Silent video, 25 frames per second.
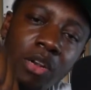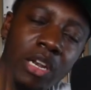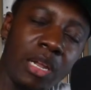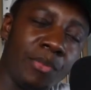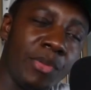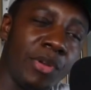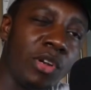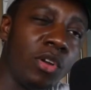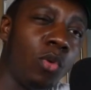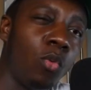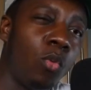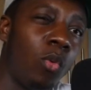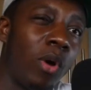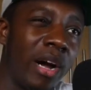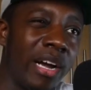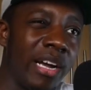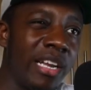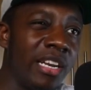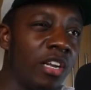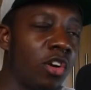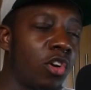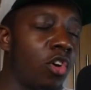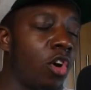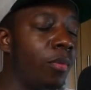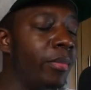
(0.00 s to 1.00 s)
let me know why
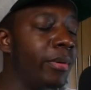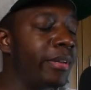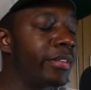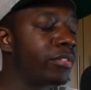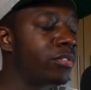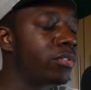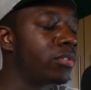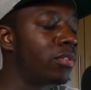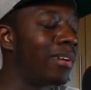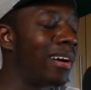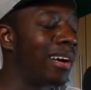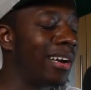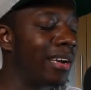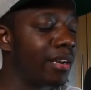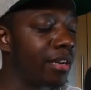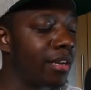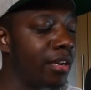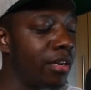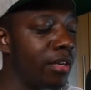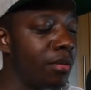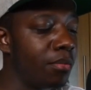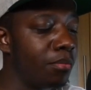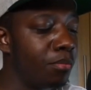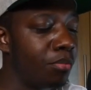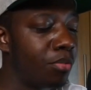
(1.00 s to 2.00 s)
in the comments so I
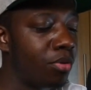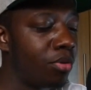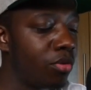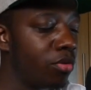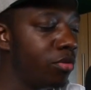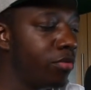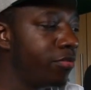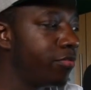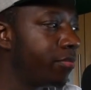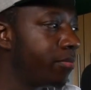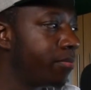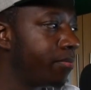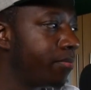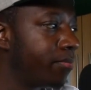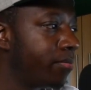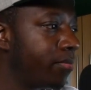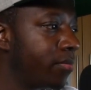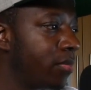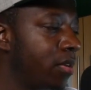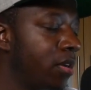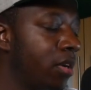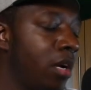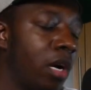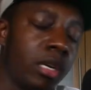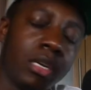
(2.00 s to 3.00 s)
can improve.
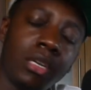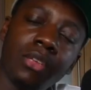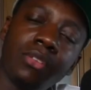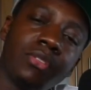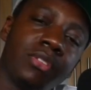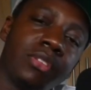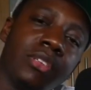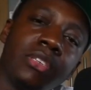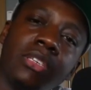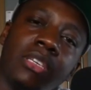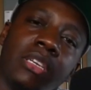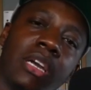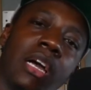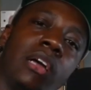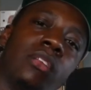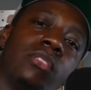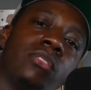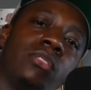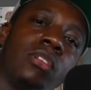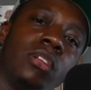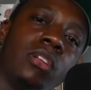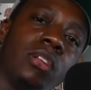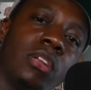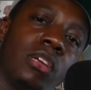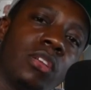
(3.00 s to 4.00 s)
And I'll see you guys
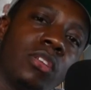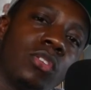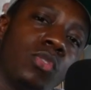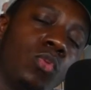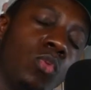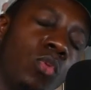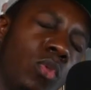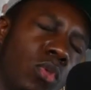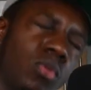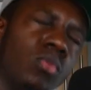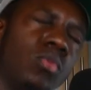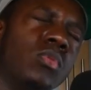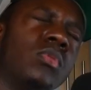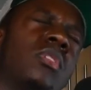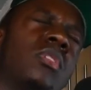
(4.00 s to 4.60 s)
in the next one.